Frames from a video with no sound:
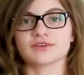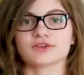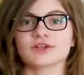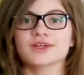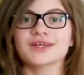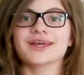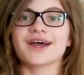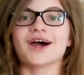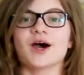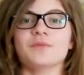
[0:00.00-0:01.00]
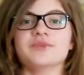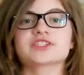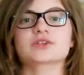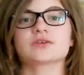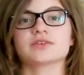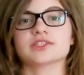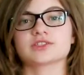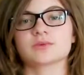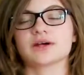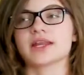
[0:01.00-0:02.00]
ever. Um, this
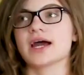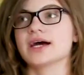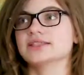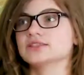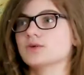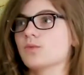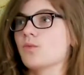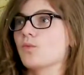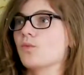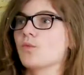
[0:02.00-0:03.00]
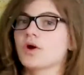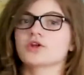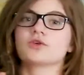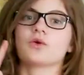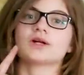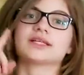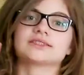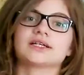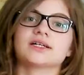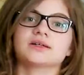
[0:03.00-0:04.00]
this one has one chord
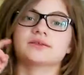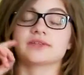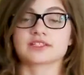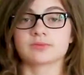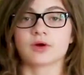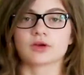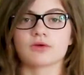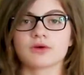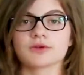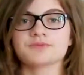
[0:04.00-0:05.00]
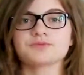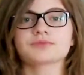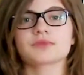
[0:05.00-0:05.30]
that's a, that's a bar chord,